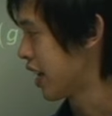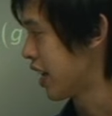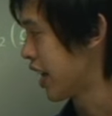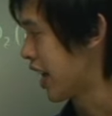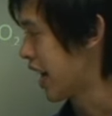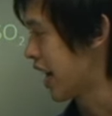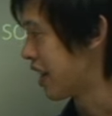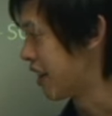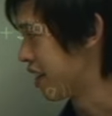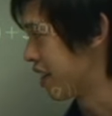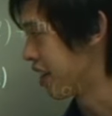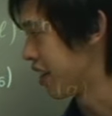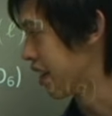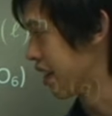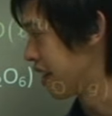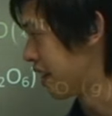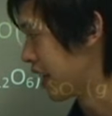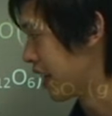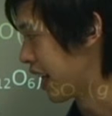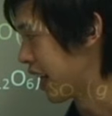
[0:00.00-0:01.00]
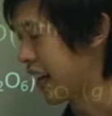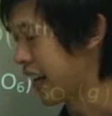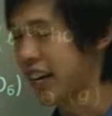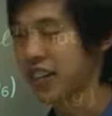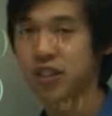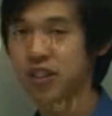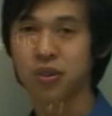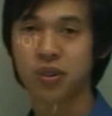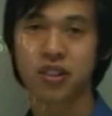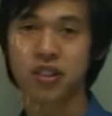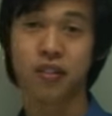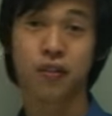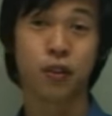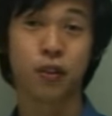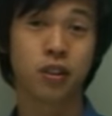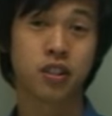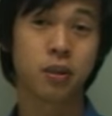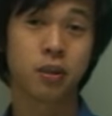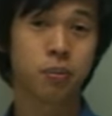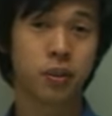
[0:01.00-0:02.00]
And then the H two S O
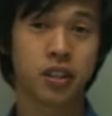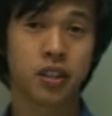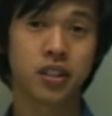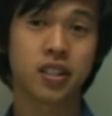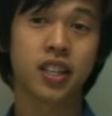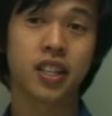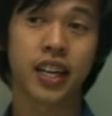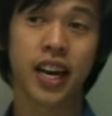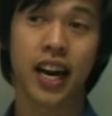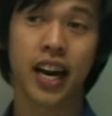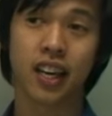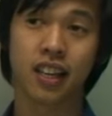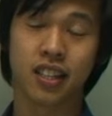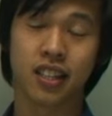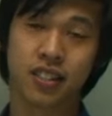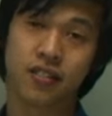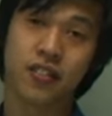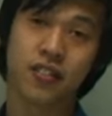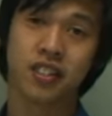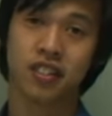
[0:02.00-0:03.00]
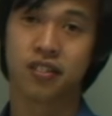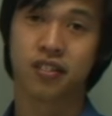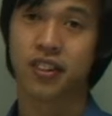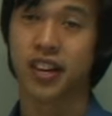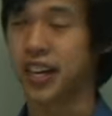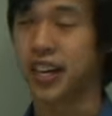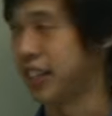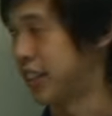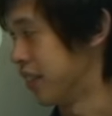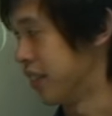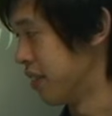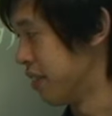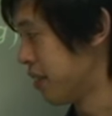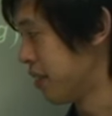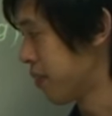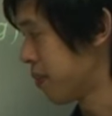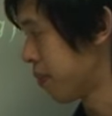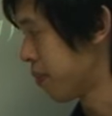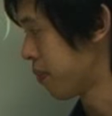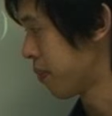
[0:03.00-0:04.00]
four is simply just a catalyst for this reaction.
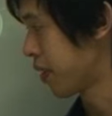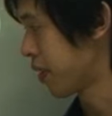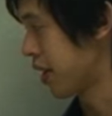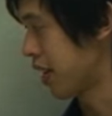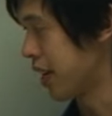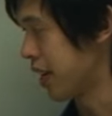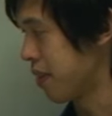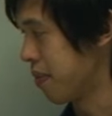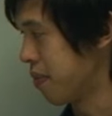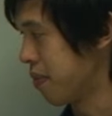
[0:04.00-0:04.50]
Okay.